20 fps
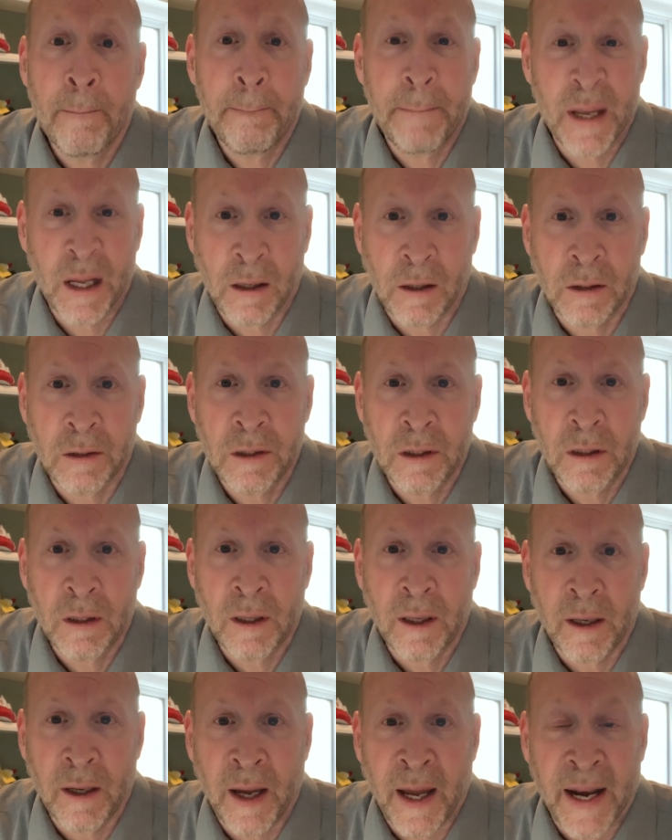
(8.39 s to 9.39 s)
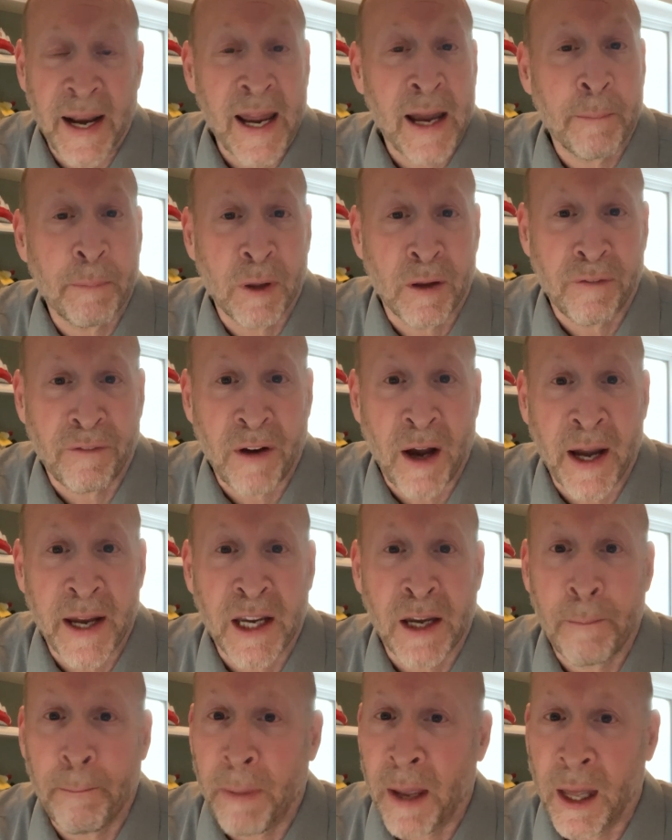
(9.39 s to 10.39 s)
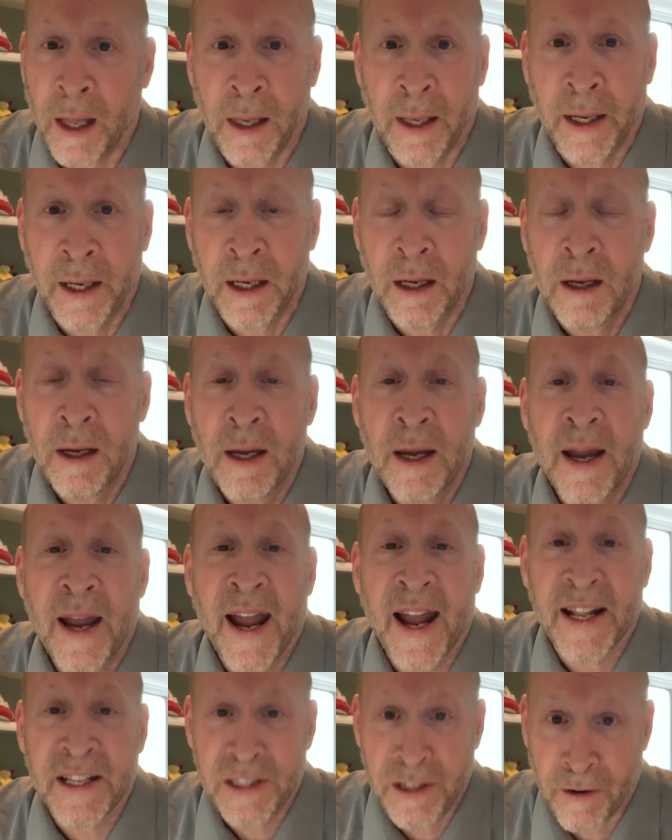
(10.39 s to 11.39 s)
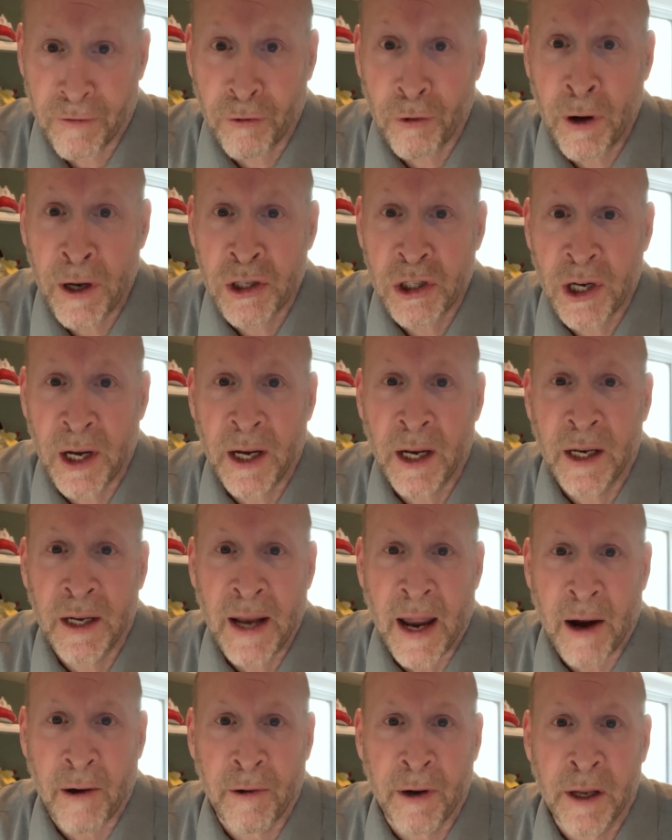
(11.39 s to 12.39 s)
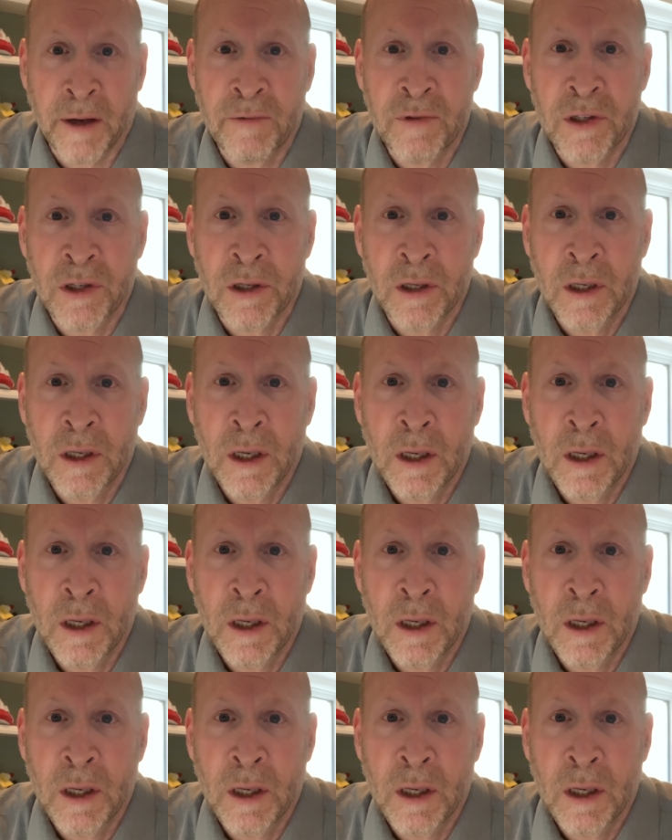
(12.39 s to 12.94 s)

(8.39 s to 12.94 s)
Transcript: build and amplify compelling and differentiating narratives